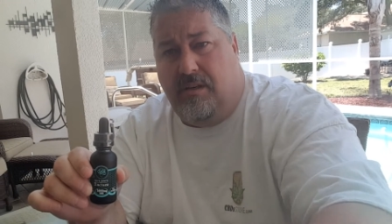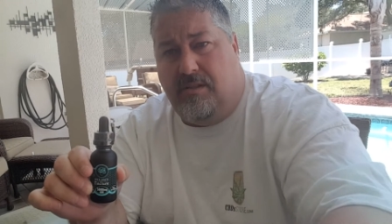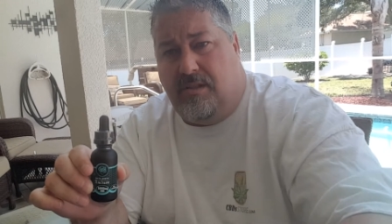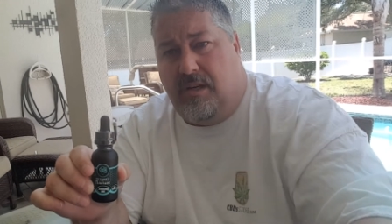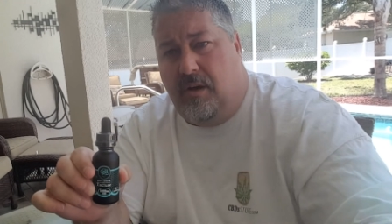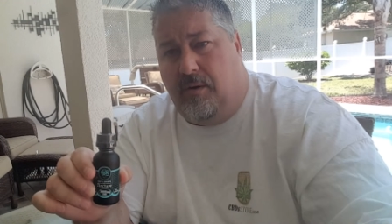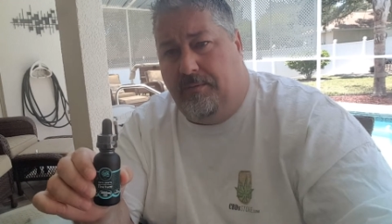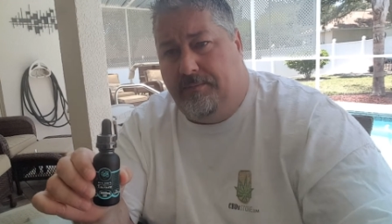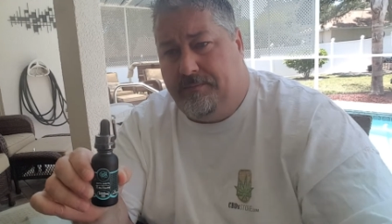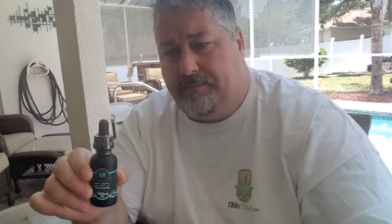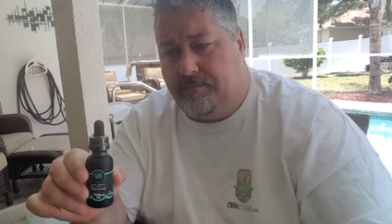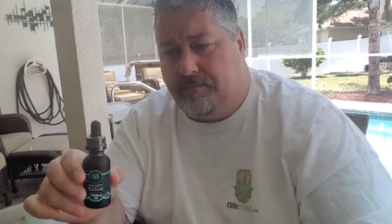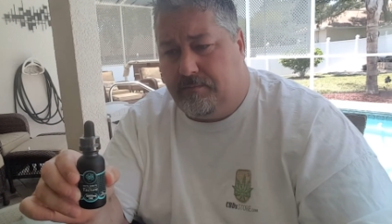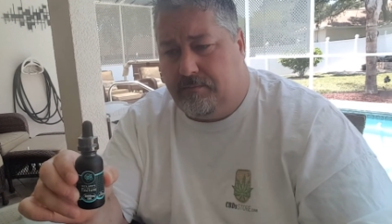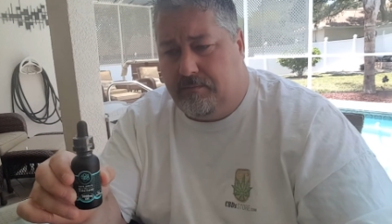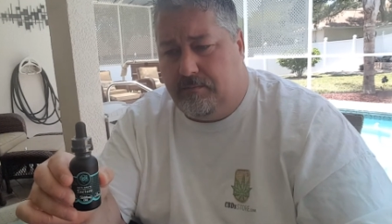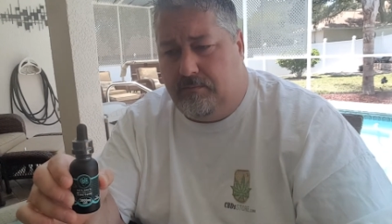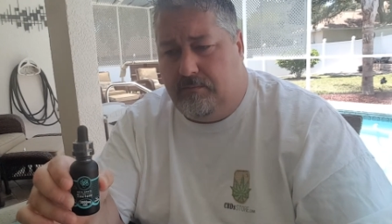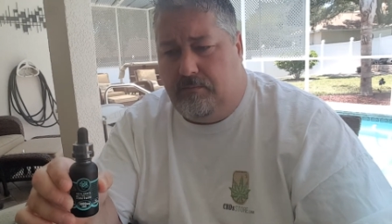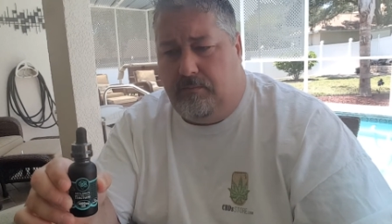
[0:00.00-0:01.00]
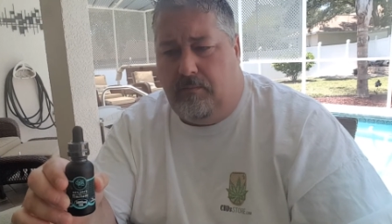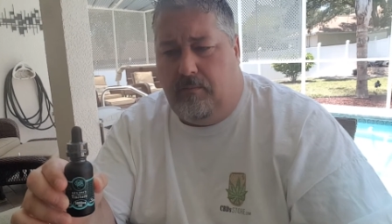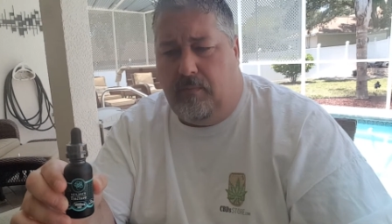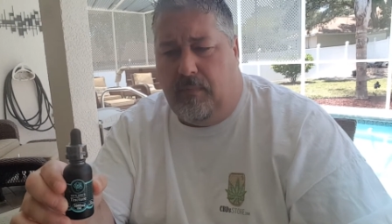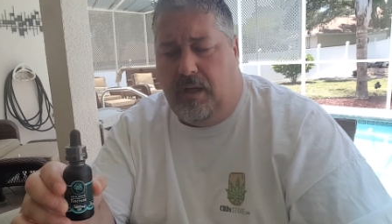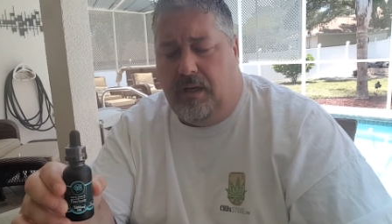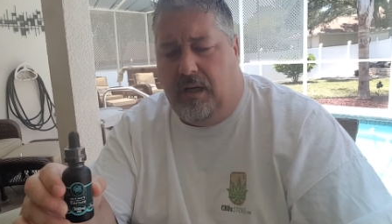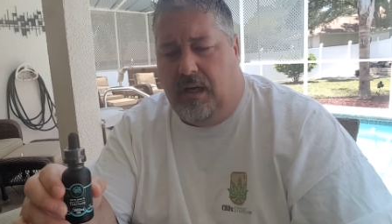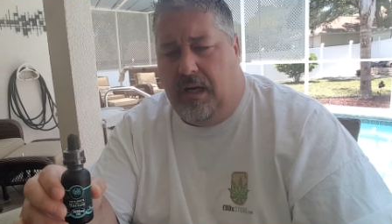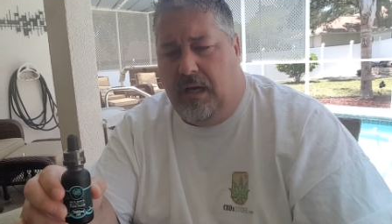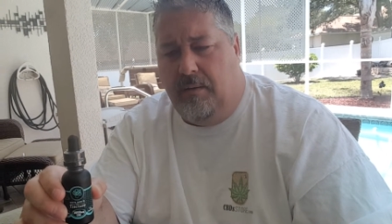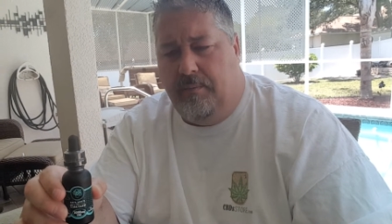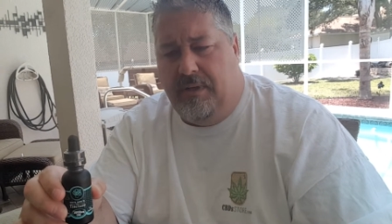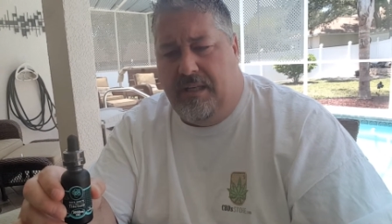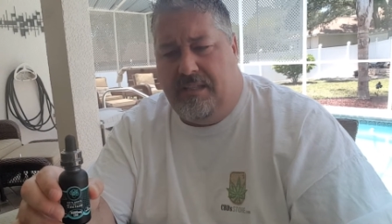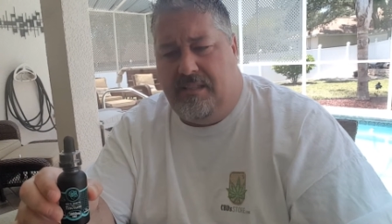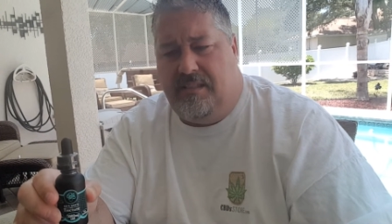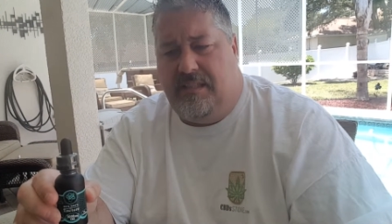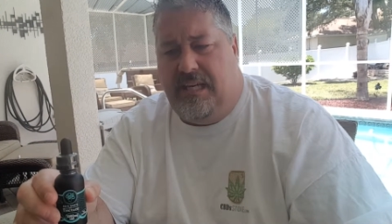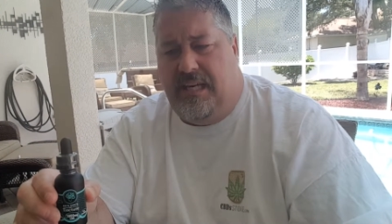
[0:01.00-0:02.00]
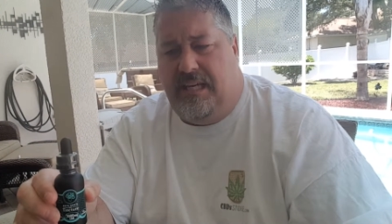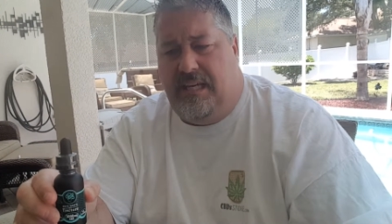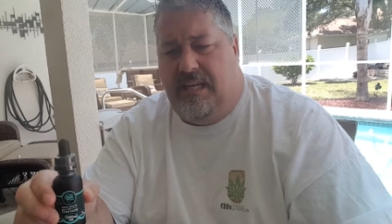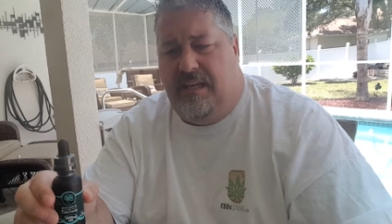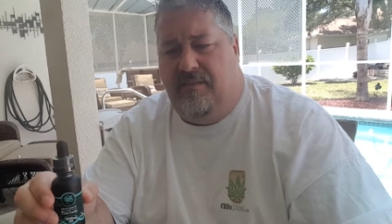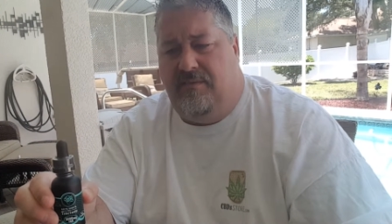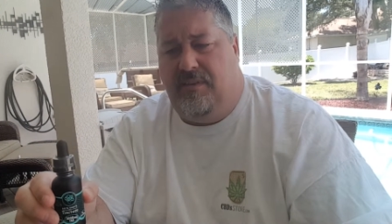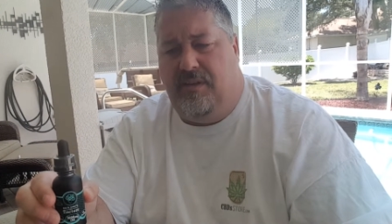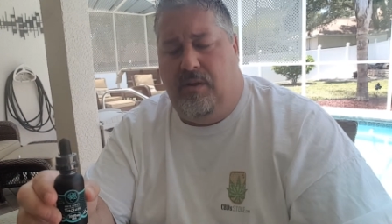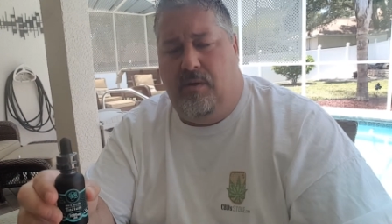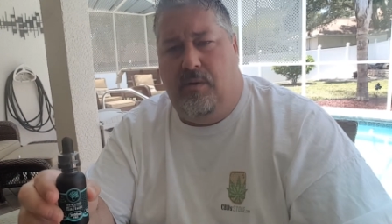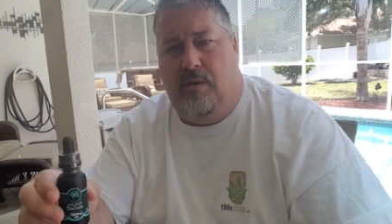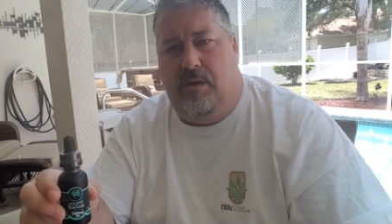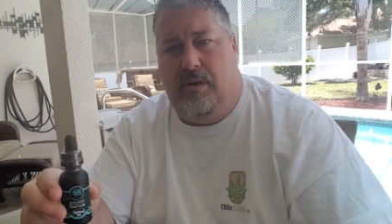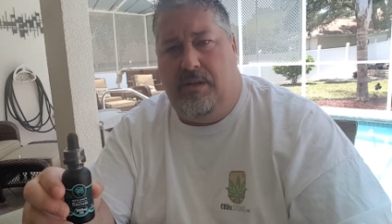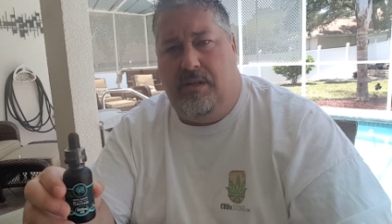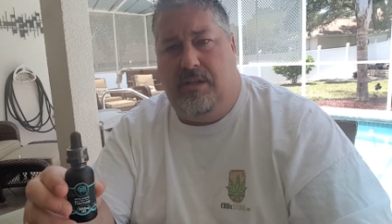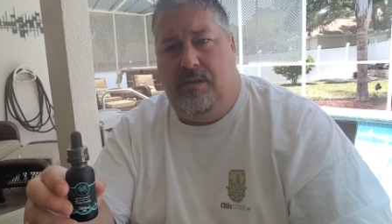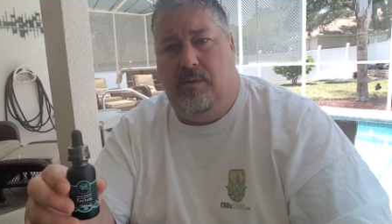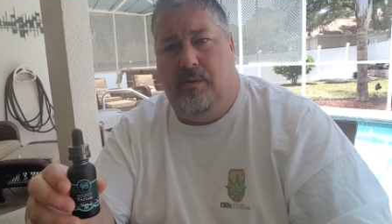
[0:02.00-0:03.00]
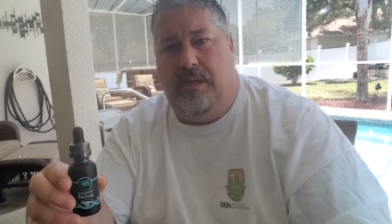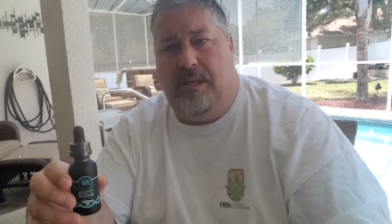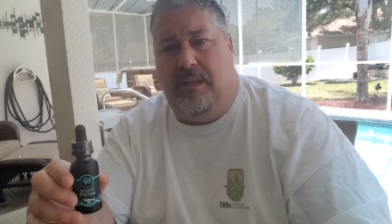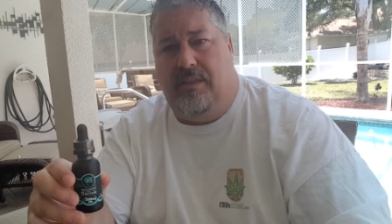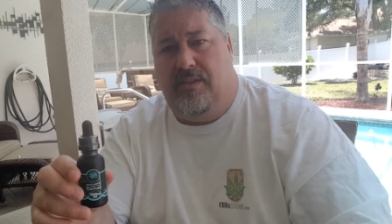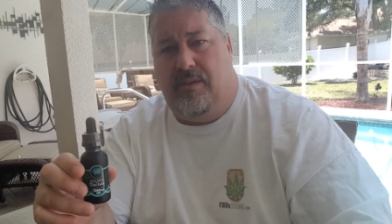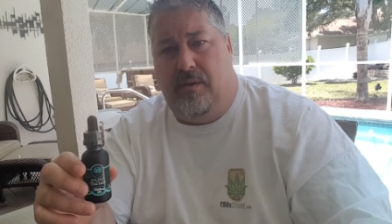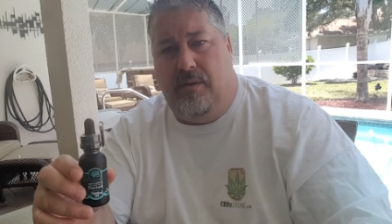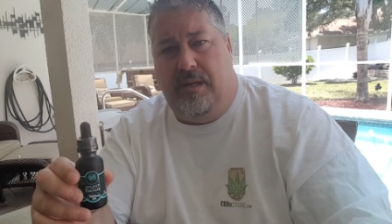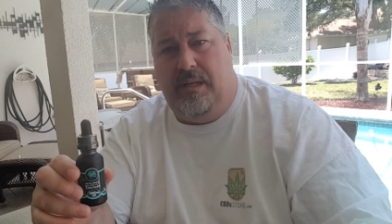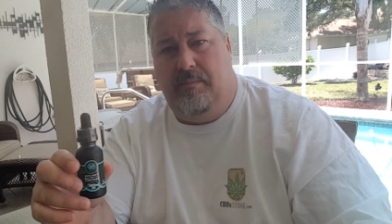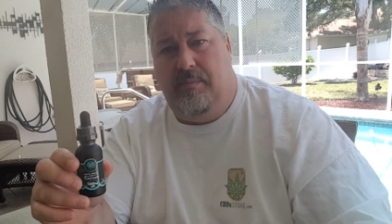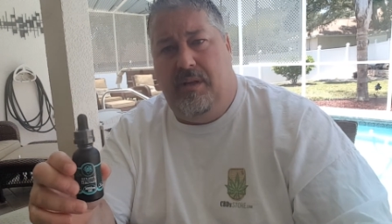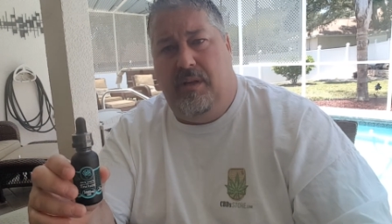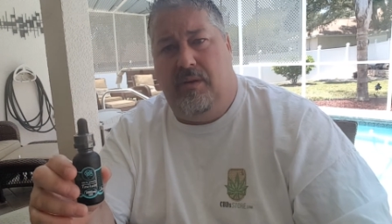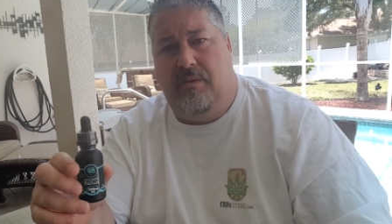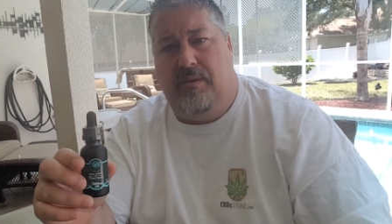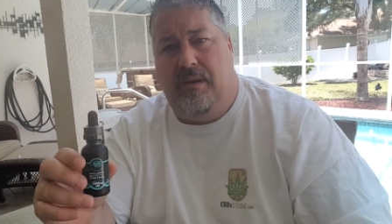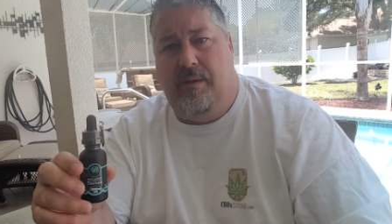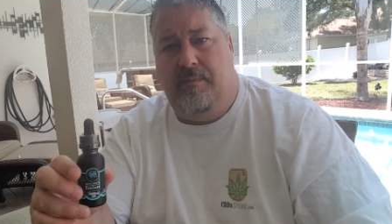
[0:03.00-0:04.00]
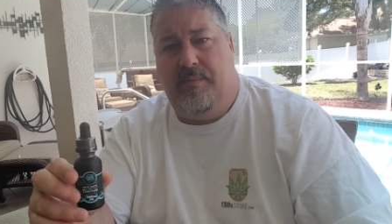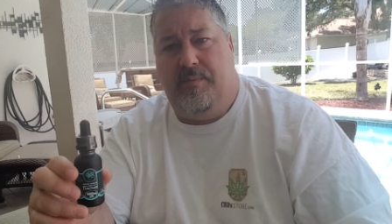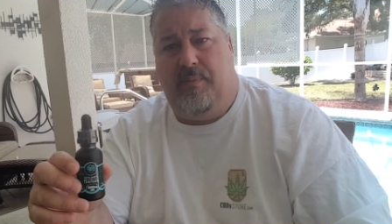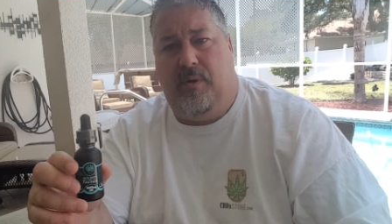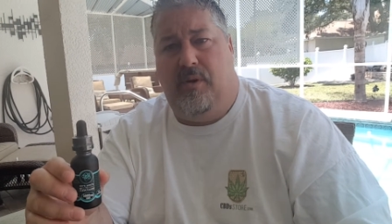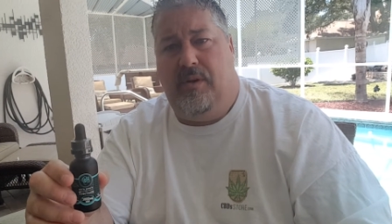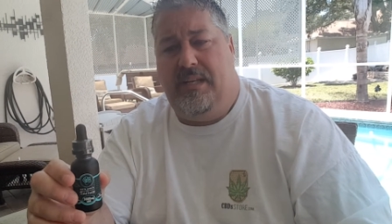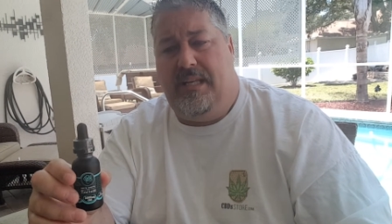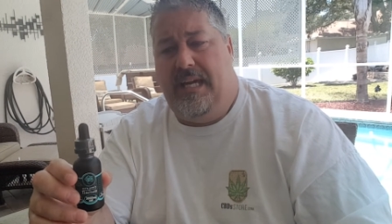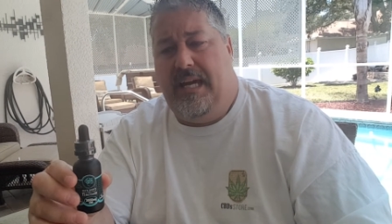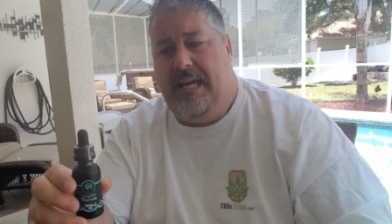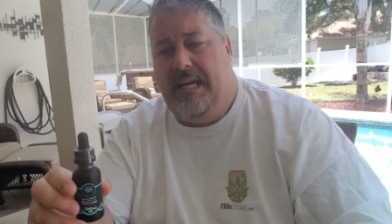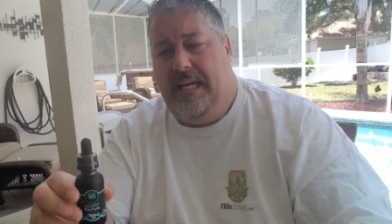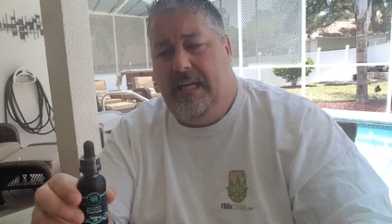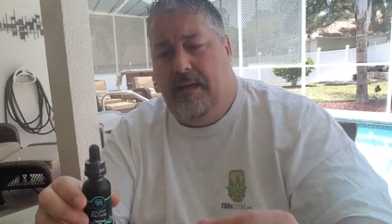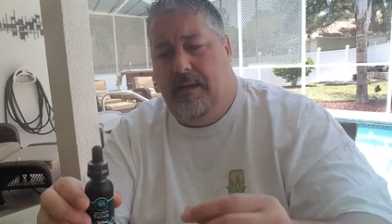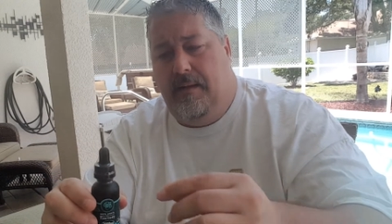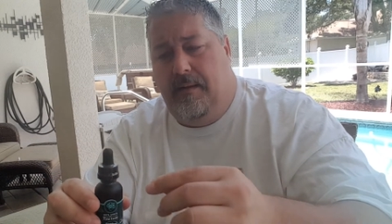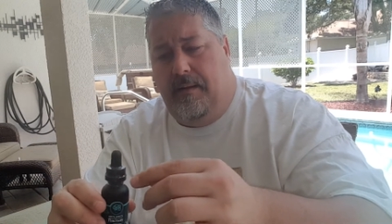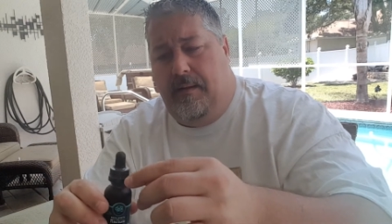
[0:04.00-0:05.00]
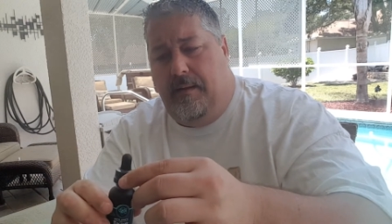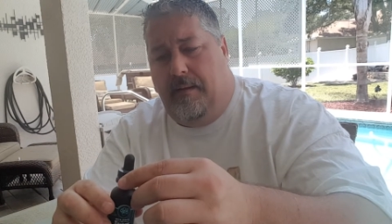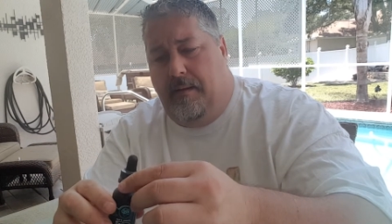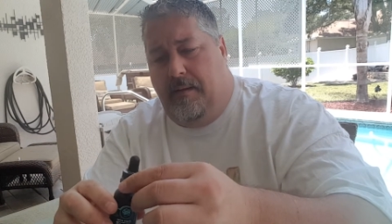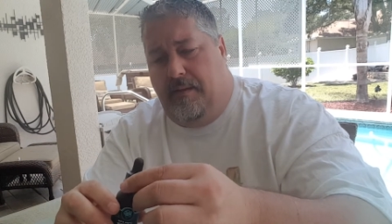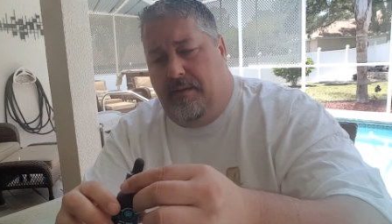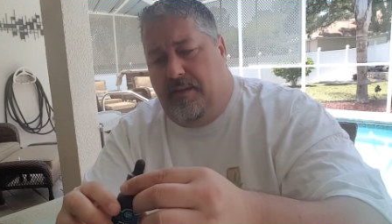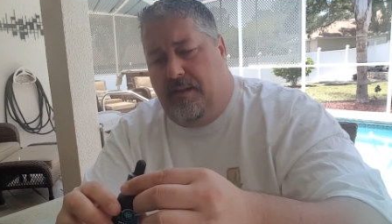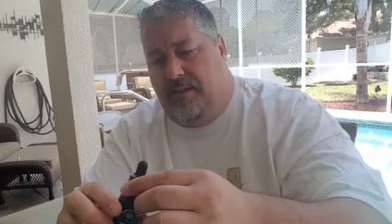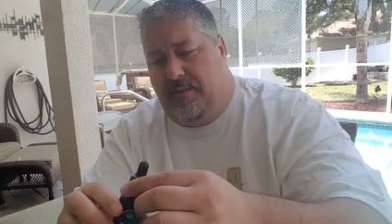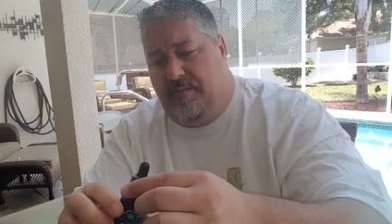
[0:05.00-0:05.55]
So let's say if you are doing 30 milligrams per day, the